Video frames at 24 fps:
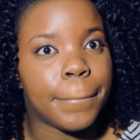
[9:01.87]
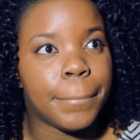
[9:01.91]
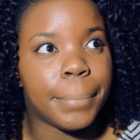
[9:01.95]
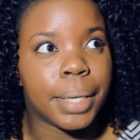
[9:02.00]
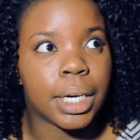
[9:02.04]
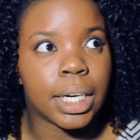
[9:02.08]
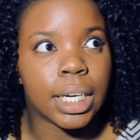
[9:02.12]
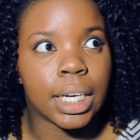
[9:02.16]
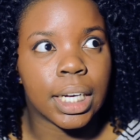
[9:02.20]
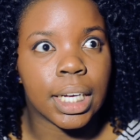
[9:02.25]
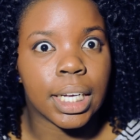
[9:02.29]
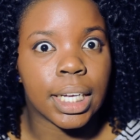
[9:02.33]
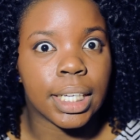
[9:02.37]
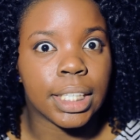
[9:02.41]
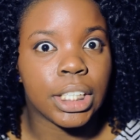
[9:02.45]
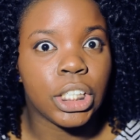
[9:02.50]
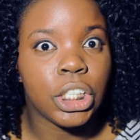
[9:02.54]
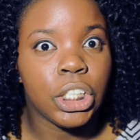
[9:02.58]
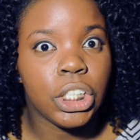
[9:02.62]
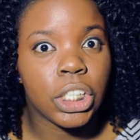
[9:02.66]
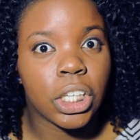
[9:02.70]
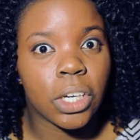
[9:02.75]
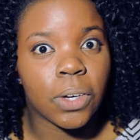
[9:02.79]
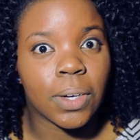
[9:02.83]
but,
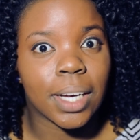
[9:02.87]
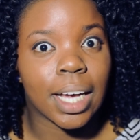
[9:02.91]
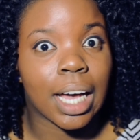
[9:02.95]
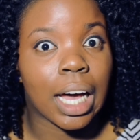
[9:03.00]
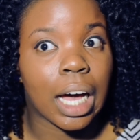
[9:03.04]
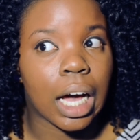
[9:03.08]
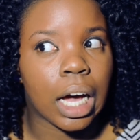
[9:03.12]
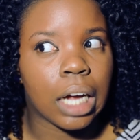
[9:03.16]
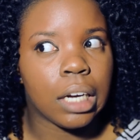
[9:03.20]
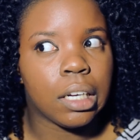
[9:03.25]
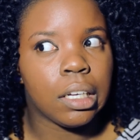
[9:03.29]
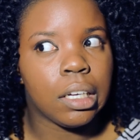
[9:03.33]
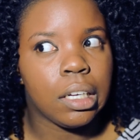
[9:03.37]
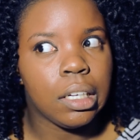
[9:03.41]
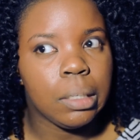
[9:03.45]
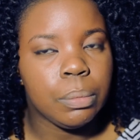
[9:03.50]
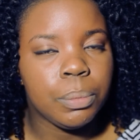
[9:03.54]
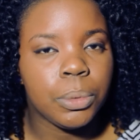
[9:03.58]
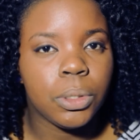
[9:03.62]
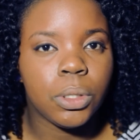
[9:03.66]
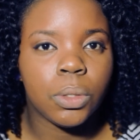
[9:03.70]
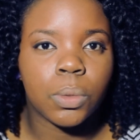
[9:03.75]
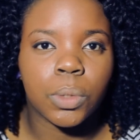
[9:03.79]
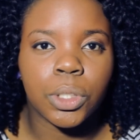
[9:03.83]
you know, it kind of
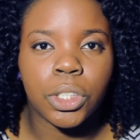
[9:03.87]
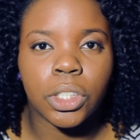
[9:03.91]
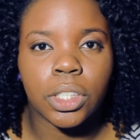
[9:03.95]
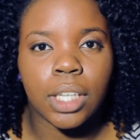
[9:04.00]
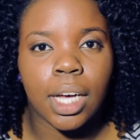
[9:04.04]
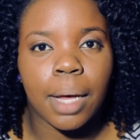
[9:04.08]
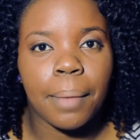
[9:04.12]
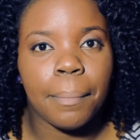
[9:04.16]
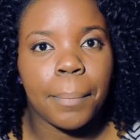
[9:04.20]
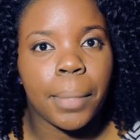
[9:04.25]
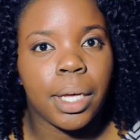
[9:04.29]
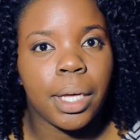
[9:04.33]
happens when you're not